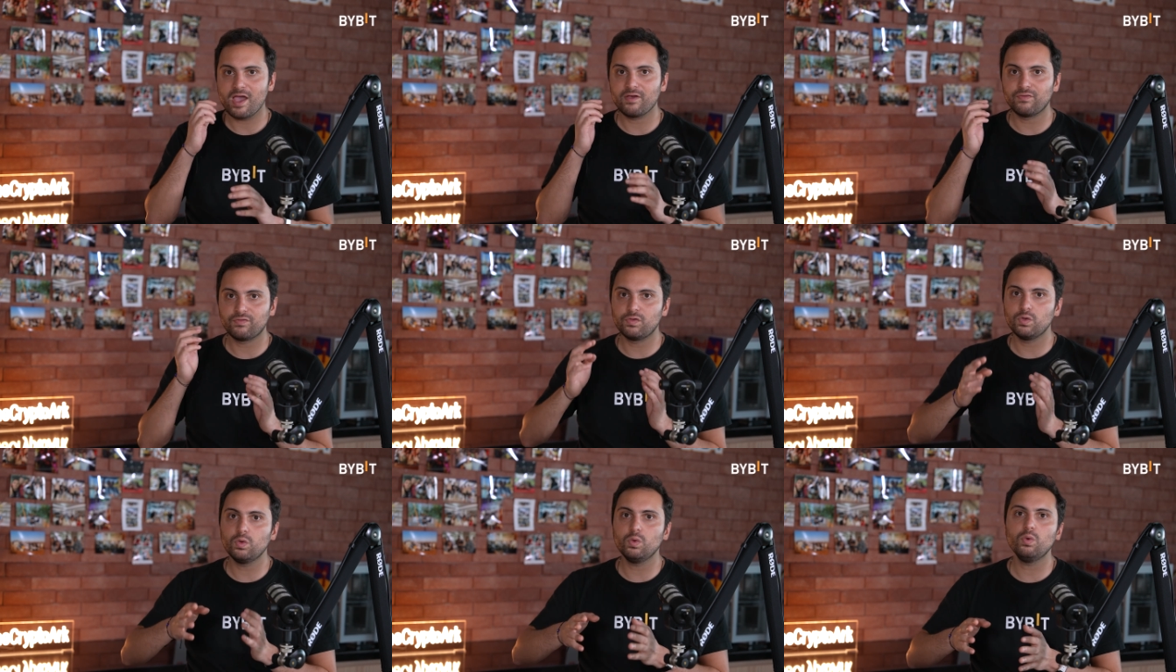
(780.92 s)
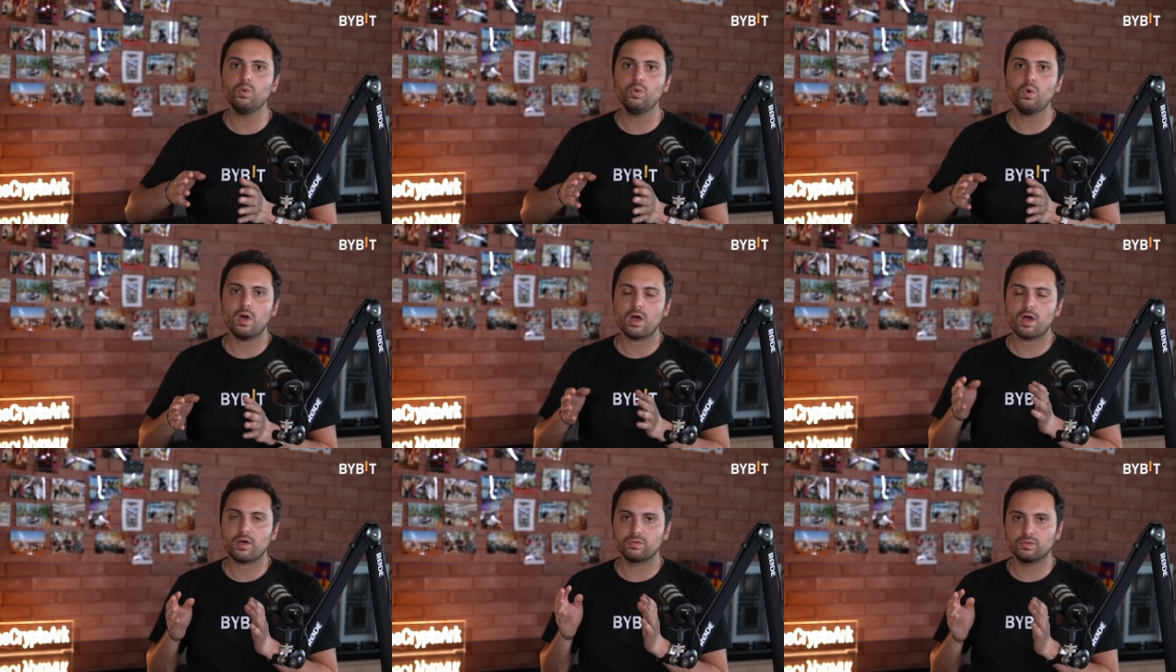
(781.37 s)
If
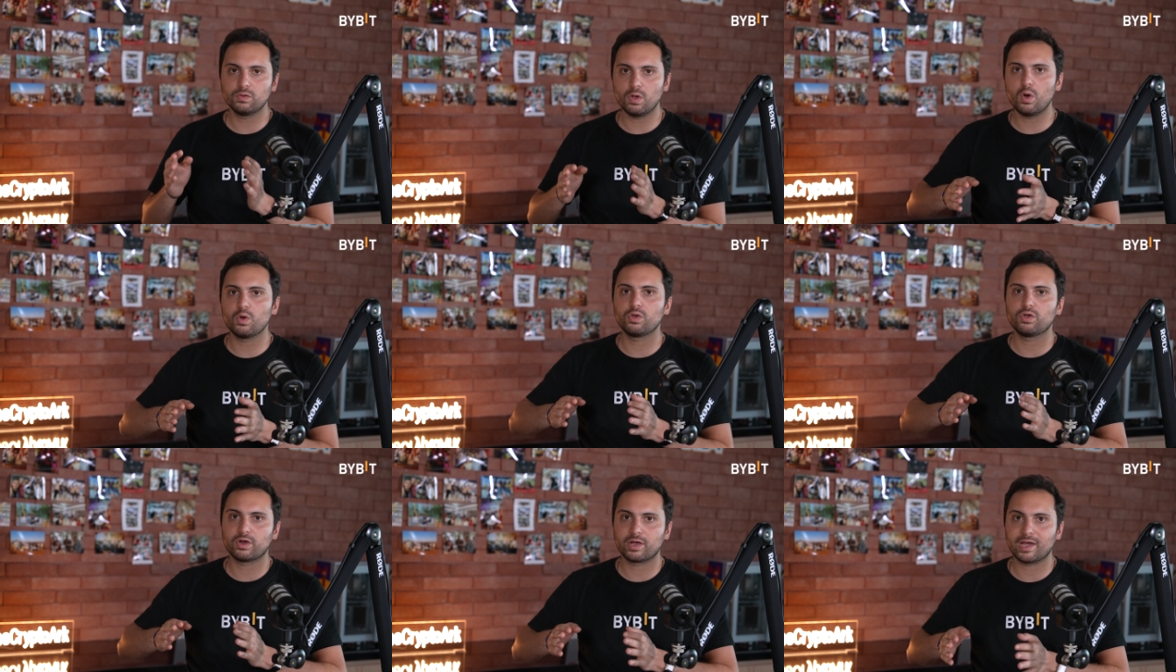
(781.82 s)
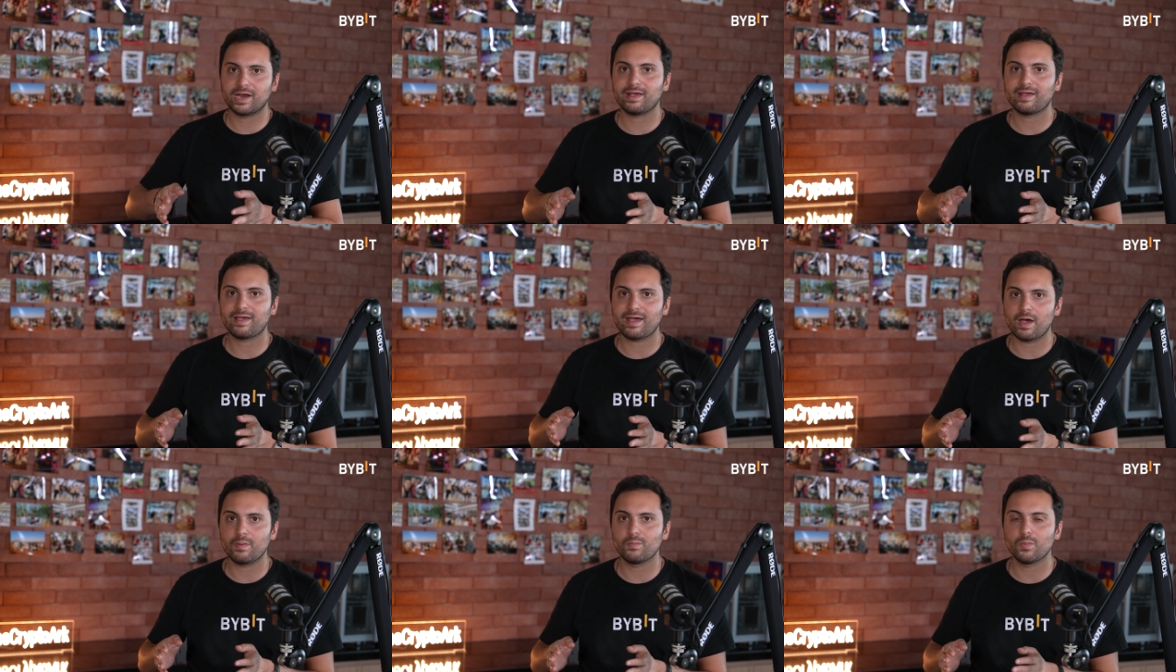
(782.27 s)
you know you're going to
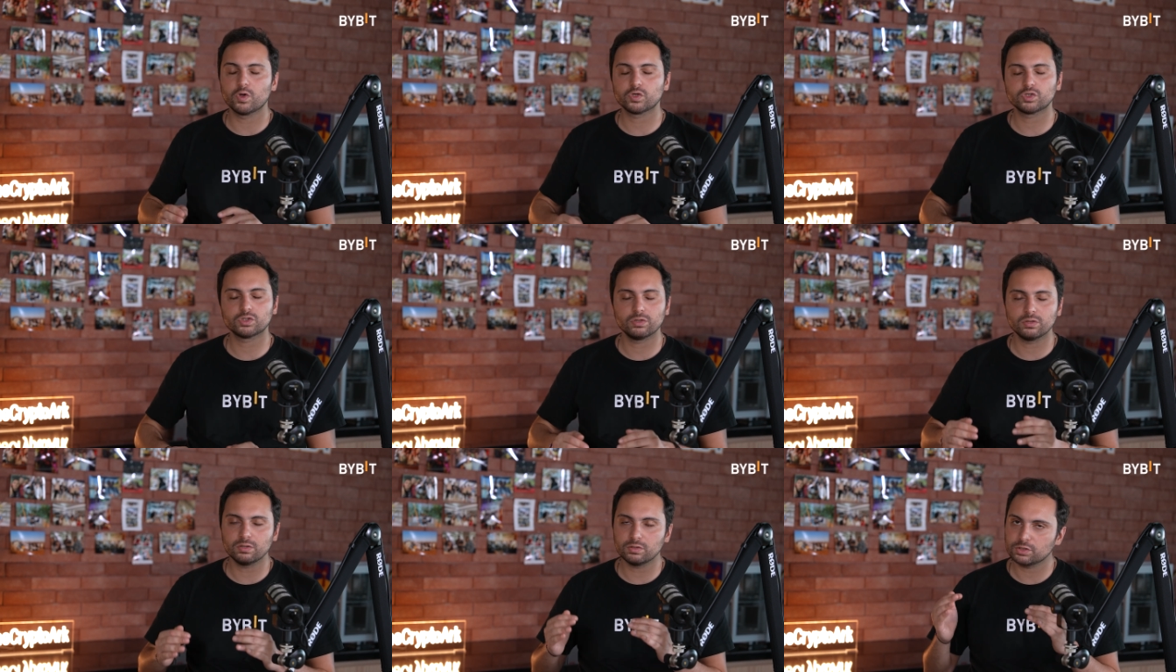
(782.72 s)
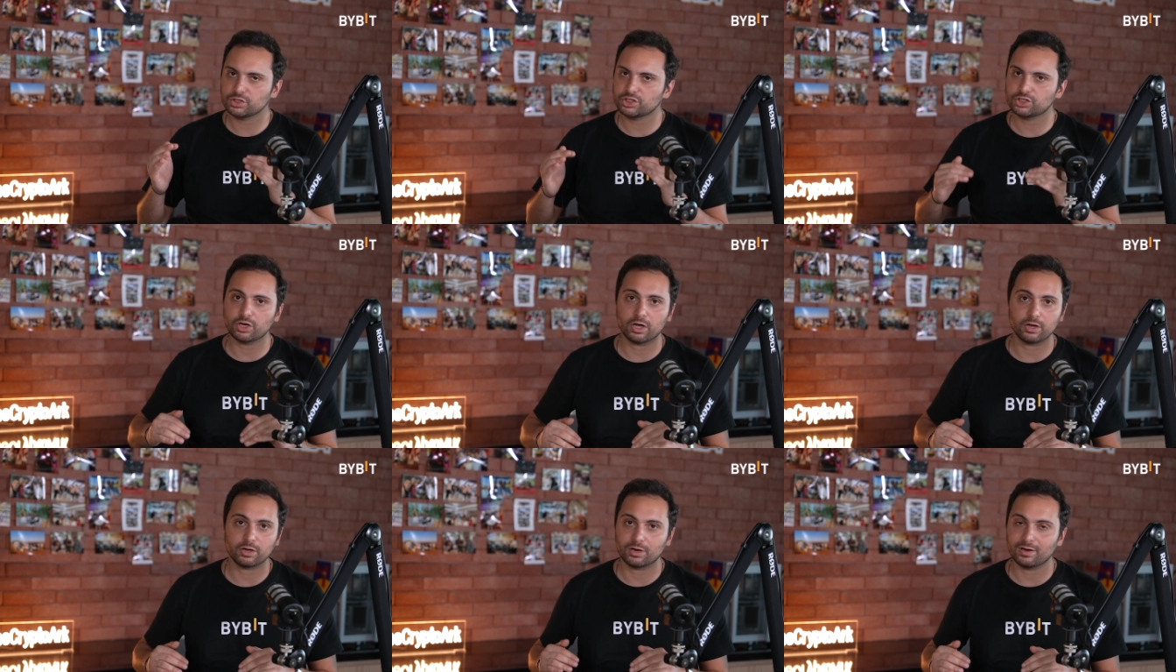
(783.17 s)
get emotional,
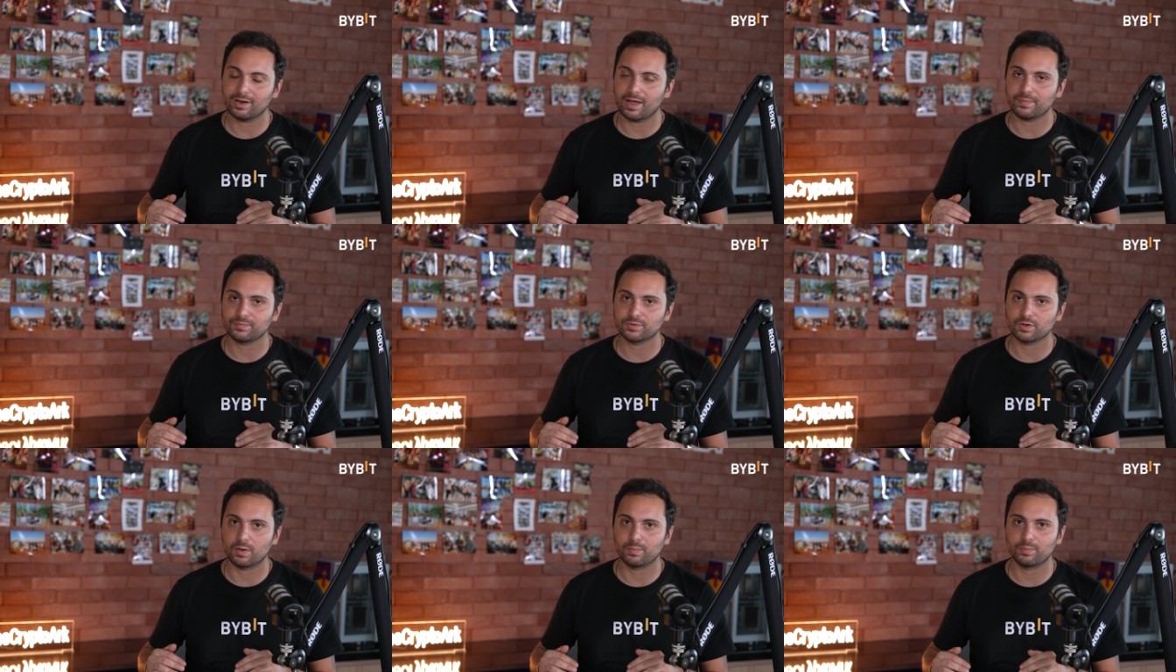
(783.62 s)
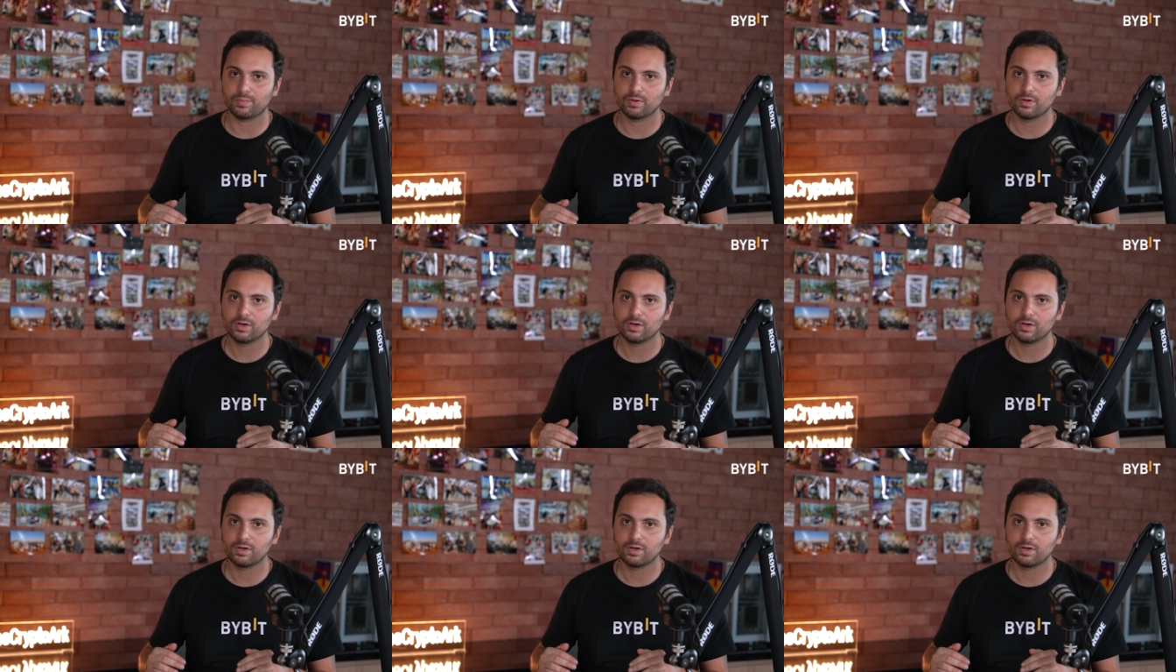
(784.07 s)
shut your laptop,